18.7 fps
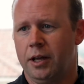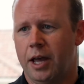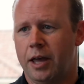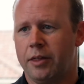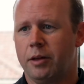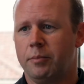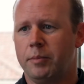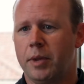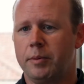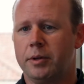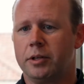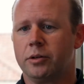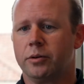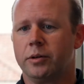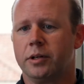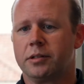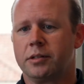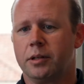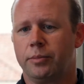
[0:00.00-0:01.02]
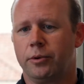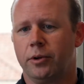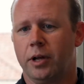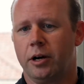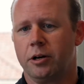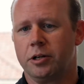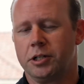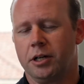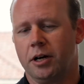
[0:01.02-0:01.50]
and then maybe doing a simple
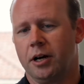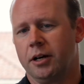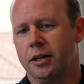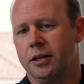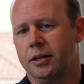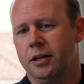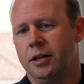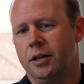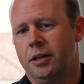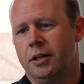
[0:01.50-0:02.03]
energy audit.